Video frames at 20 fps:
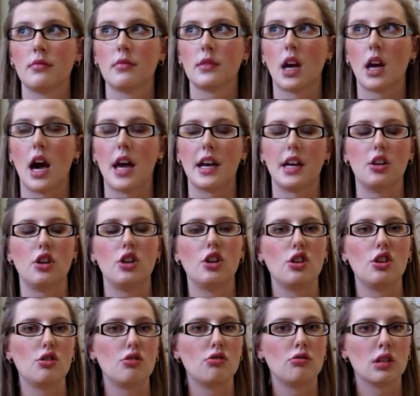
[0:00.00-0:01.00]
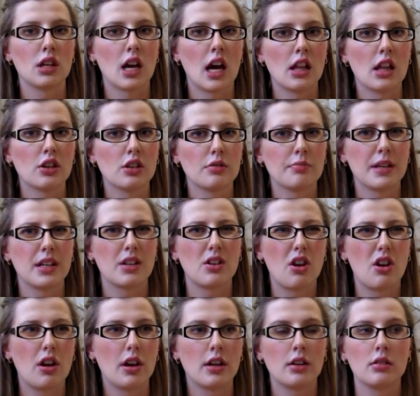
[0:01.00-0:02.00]
kind of nude color, but
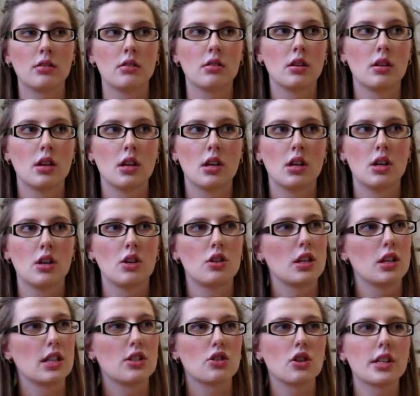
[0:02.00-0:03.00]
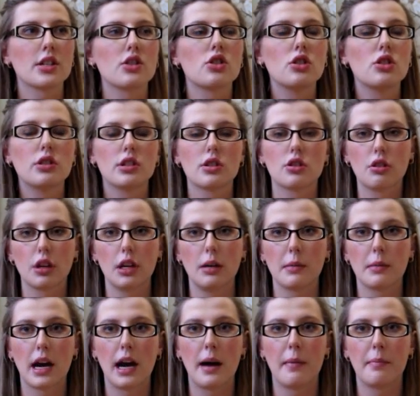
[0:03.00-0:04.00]
it's not as nude as
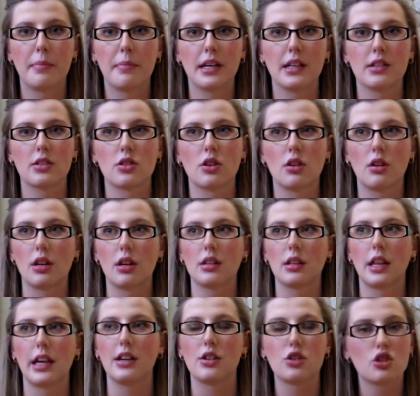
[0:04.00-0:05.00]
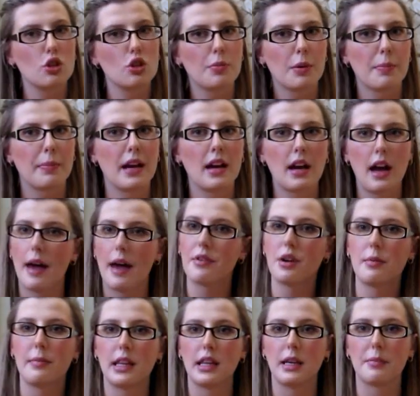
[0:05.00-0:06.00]
Cream Cup, but it's not like super pink. I have it
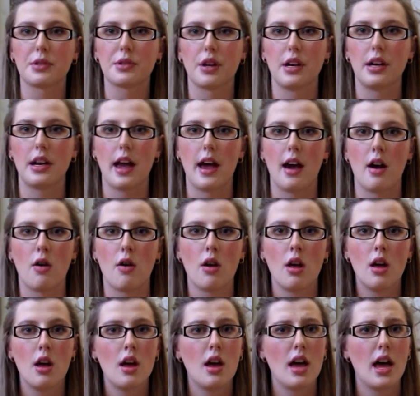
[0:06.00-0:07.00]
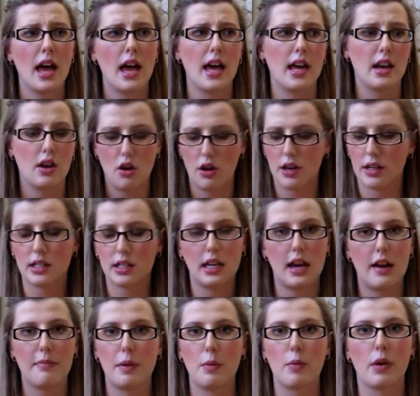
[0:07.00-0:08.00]
on my lips right now, and honestly,
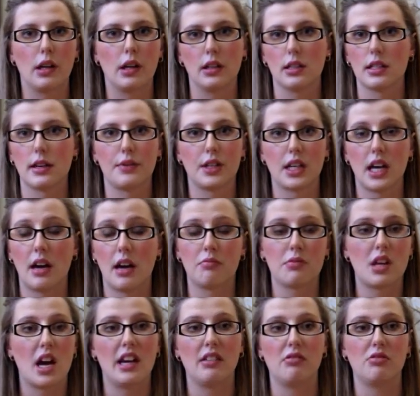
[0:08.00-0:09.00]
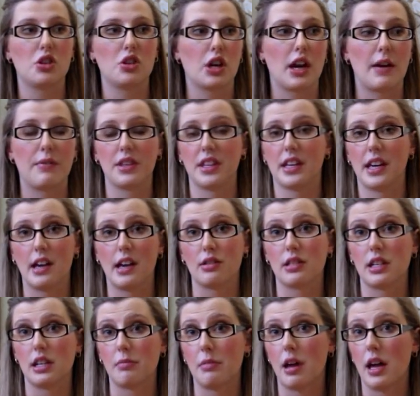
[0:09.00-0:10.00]
I'd be wearing this every day. I took everything
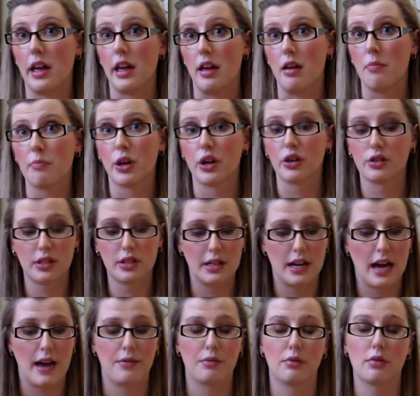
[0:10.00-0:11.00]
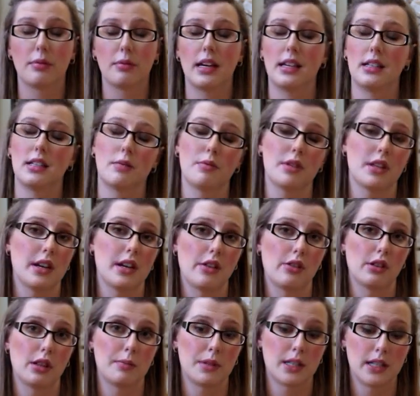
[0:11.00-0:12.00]
else out of my purse and haven't replaced it with
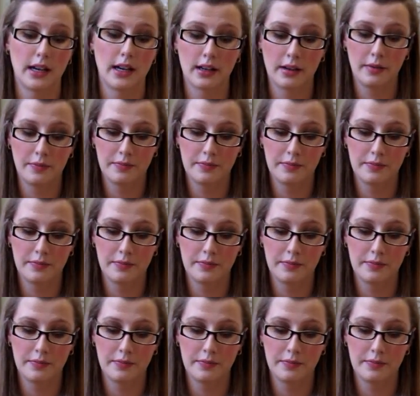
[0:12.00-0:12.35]
another lipstick.